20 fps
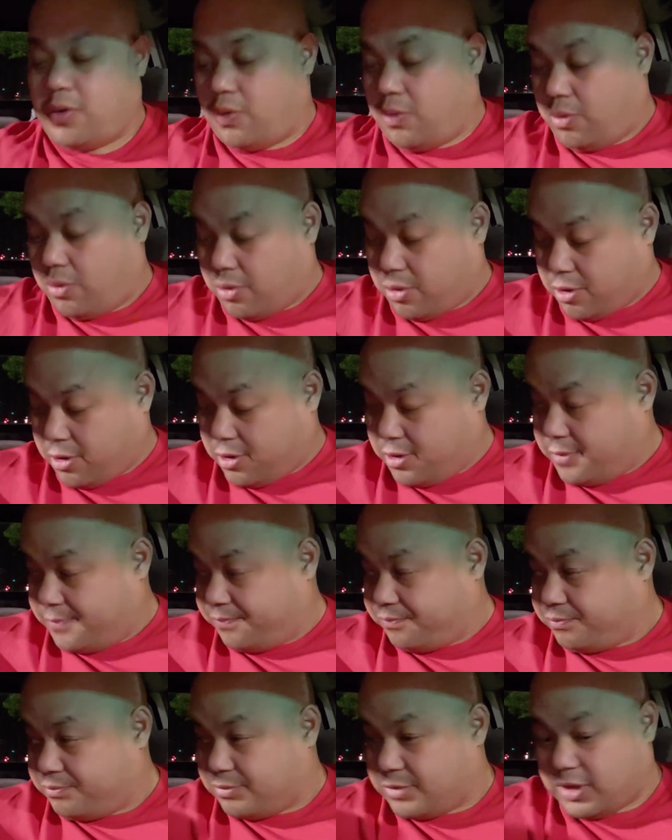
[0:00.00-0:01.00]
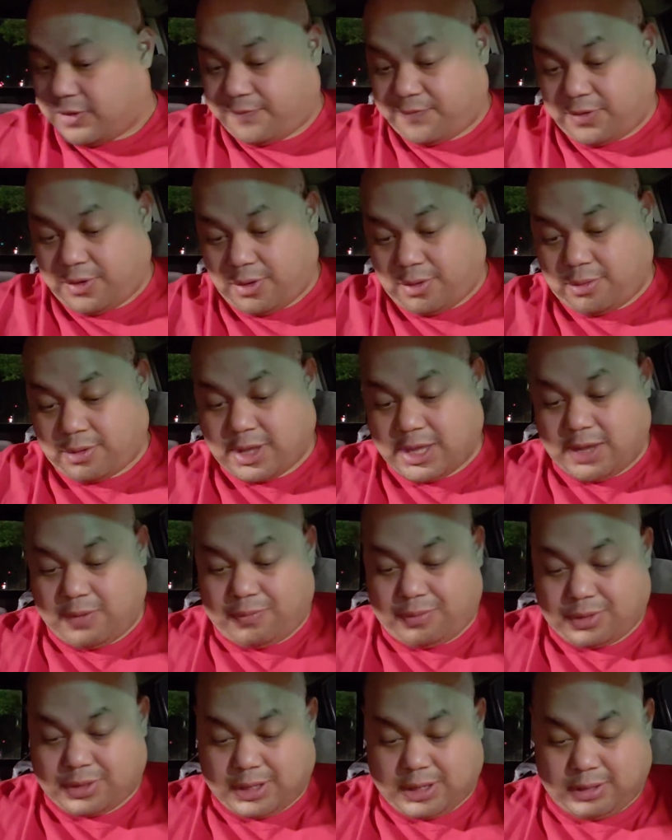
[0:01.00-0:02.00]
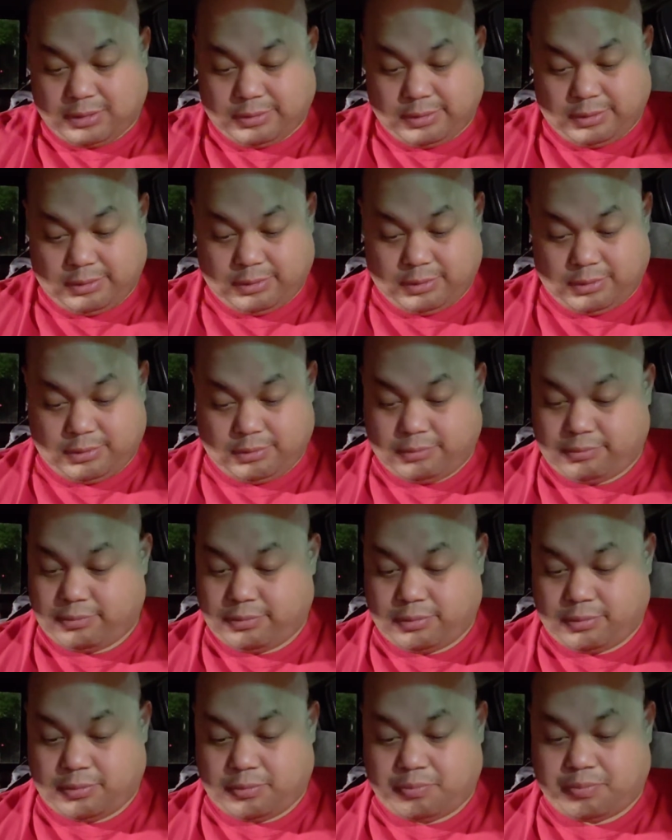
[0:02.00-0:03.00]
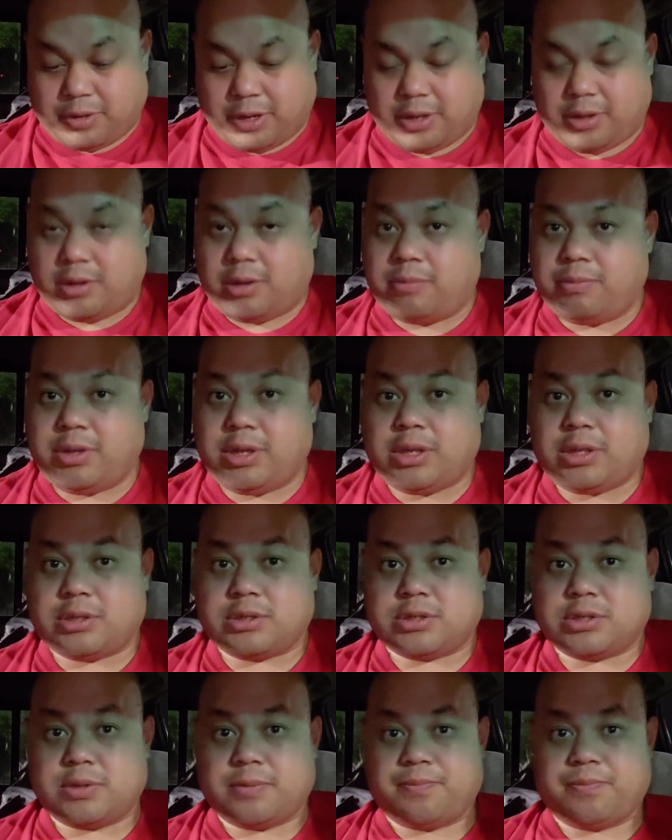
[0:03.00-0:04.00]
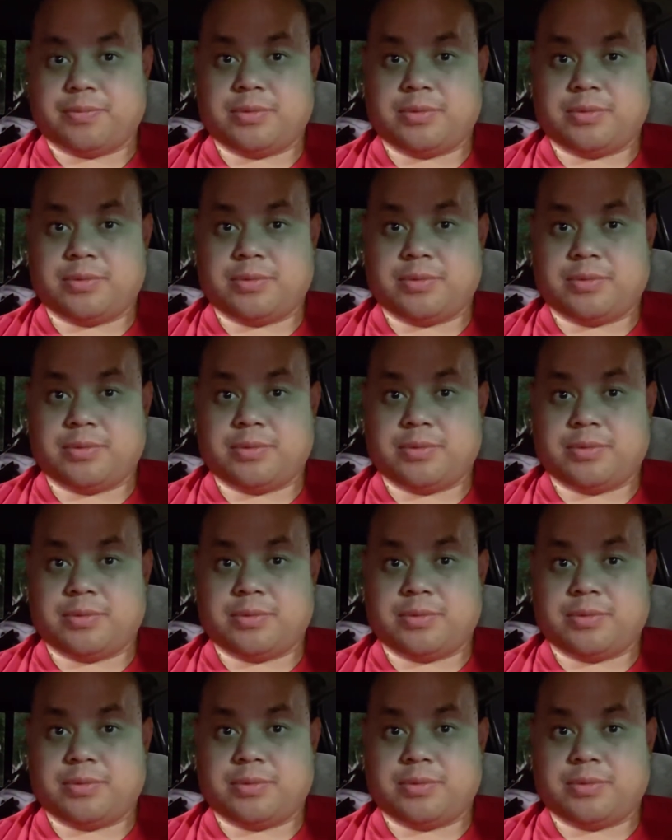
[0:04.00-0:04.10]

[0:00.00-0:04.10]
Or if you're okay with that, then by all means.